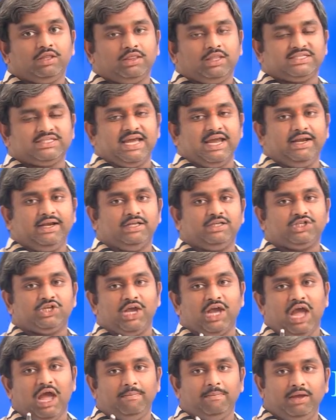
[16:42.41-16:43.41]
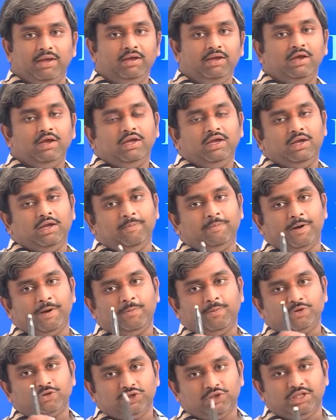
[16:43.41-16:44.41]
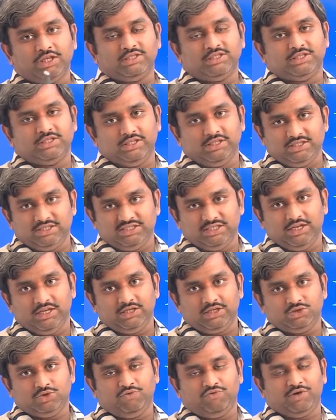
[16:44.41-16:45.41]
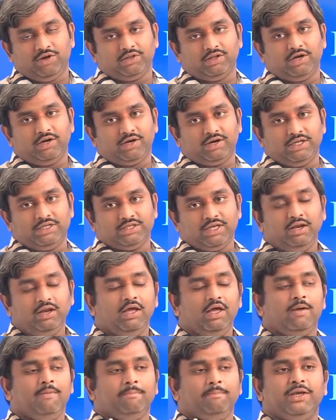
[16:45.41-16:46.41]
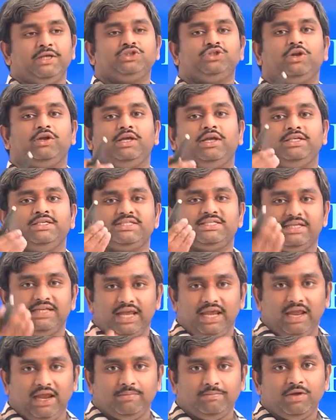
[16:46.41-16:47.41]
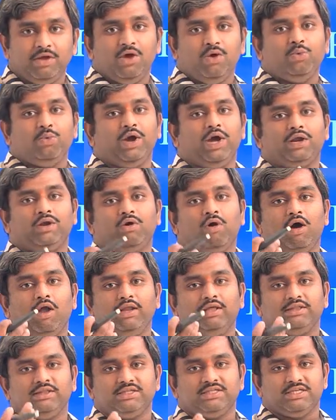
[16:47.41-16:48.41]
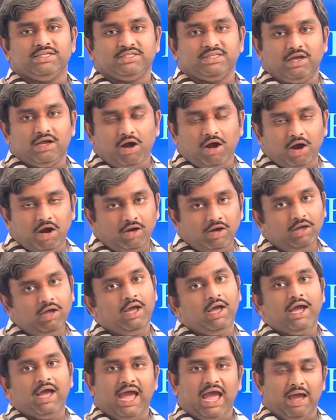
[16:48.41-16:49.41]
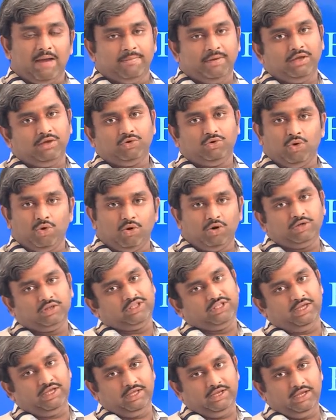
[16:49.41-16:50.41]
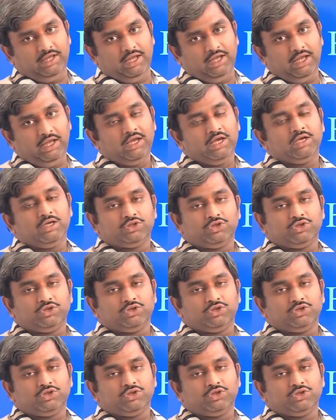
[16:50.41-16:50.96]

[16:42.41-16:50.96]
The scientist Hamming, he proposed this, this theory. So for that reason, based on his name, we are calling this is called Hamming code theory.